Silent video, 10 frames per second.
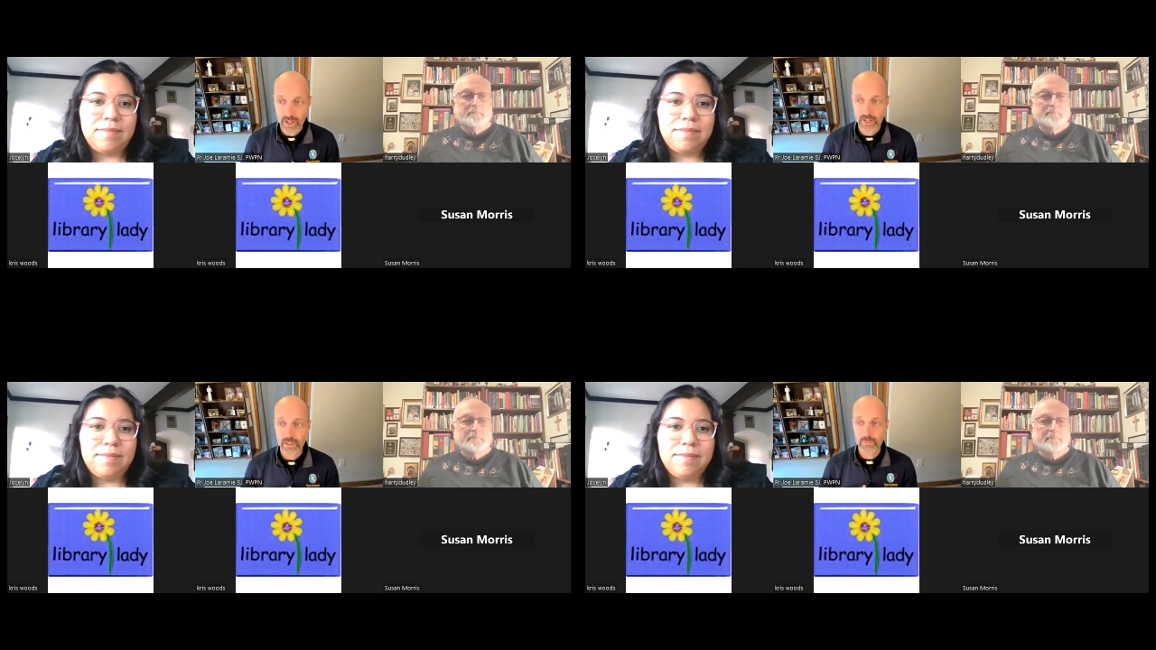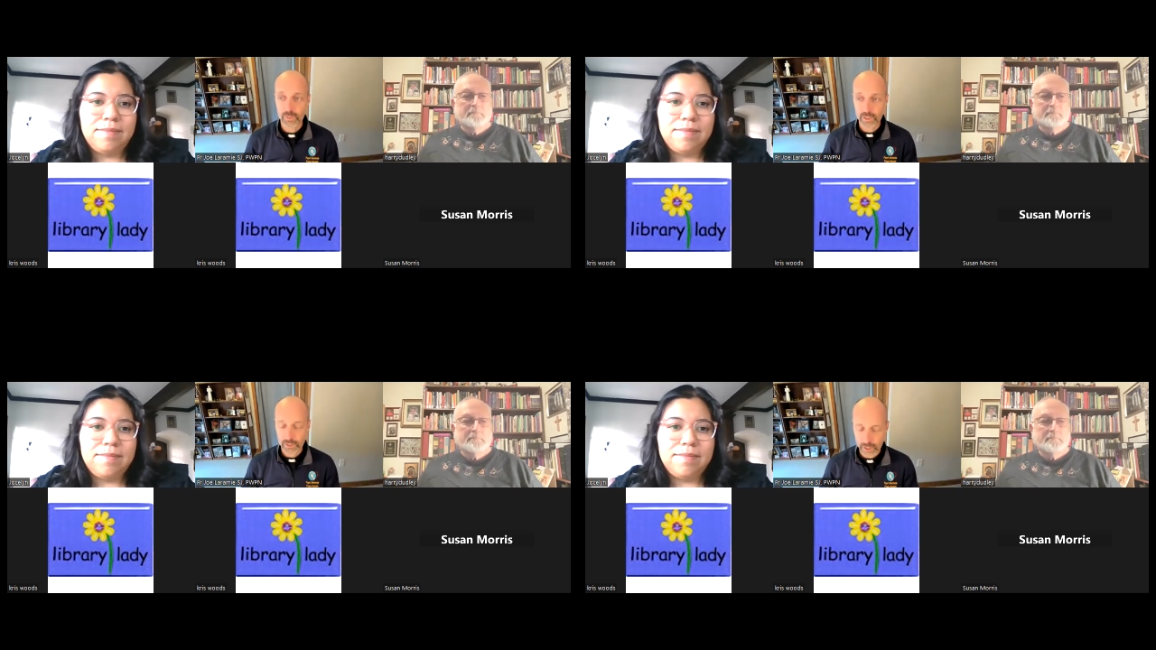
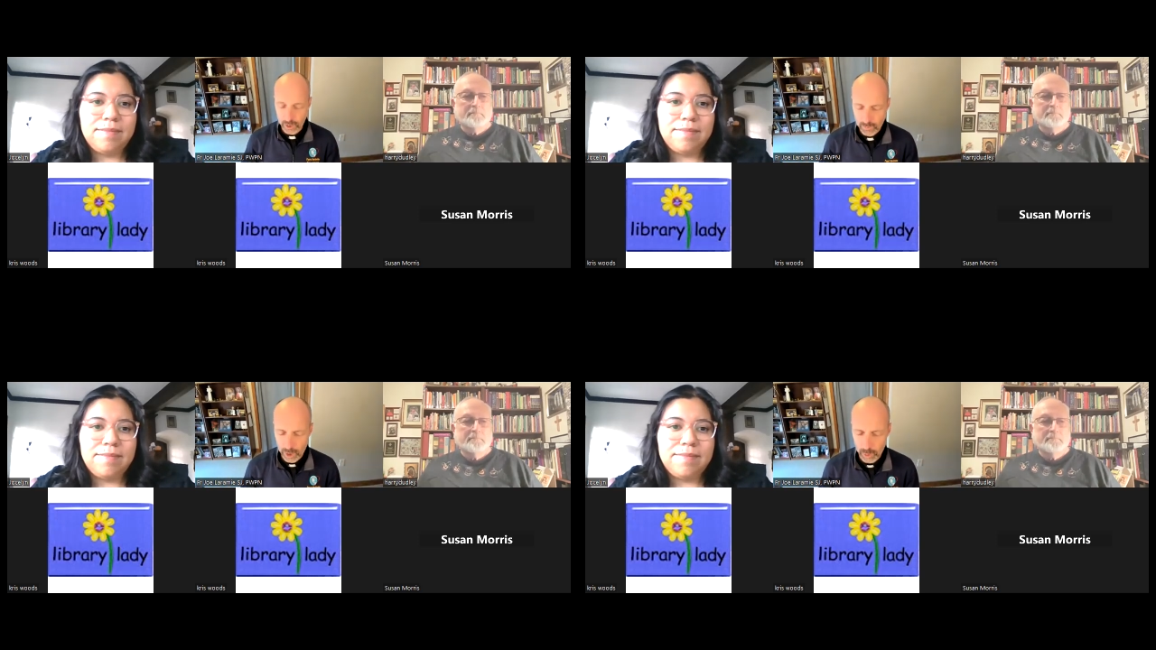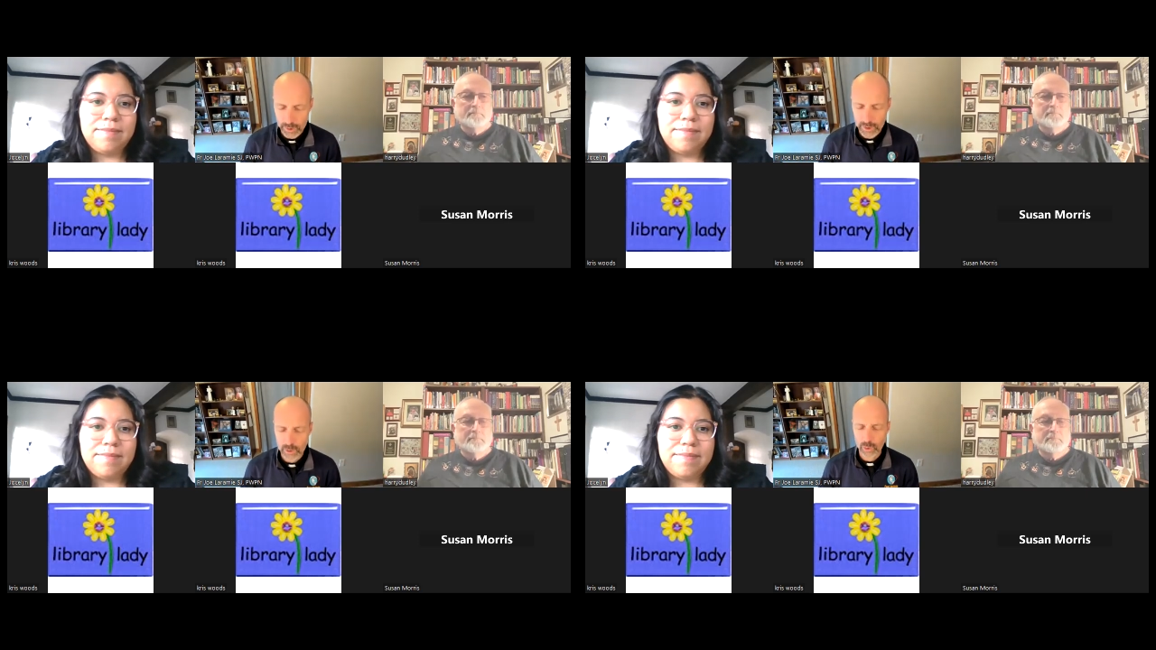Speaker 1: um, you know, are
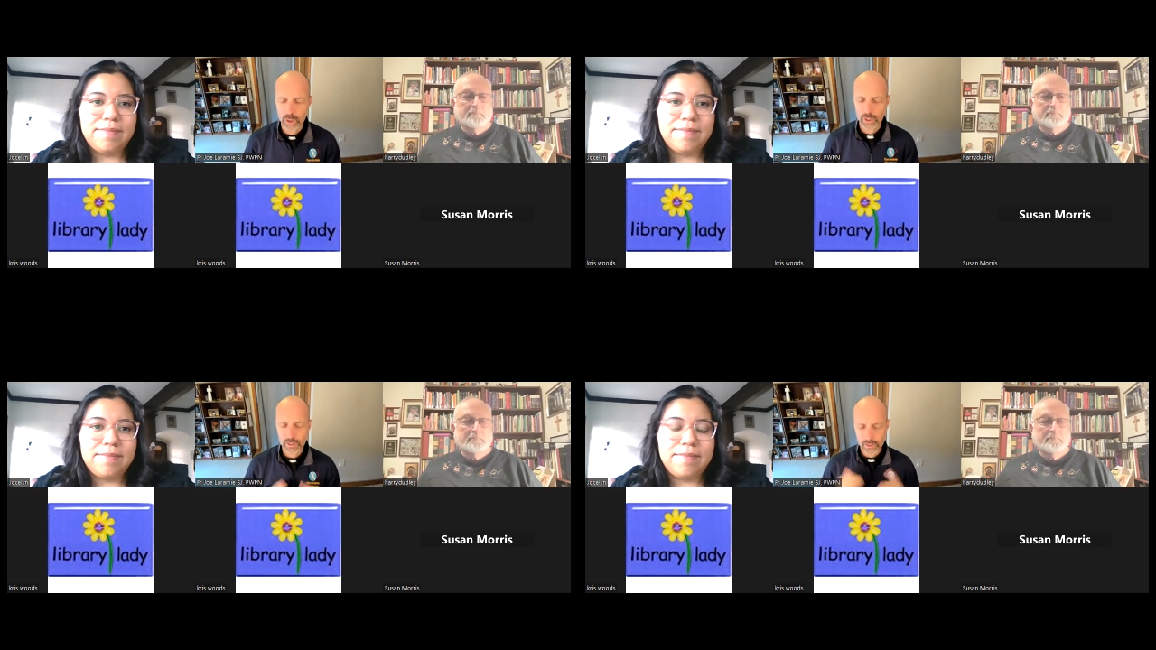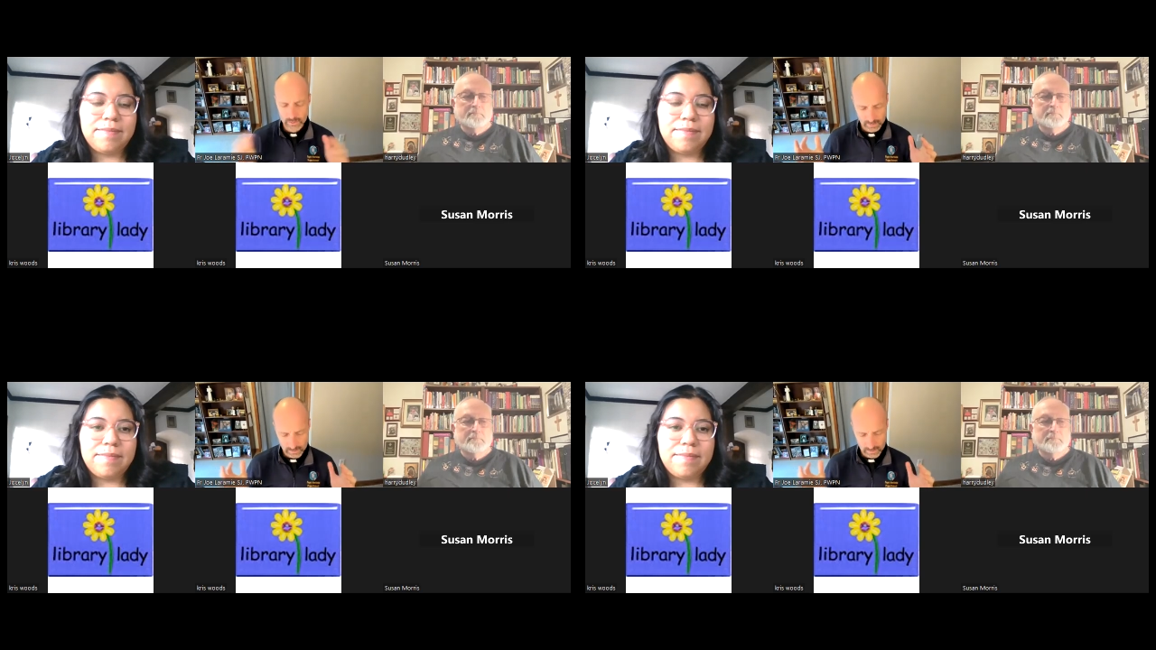with the Lord.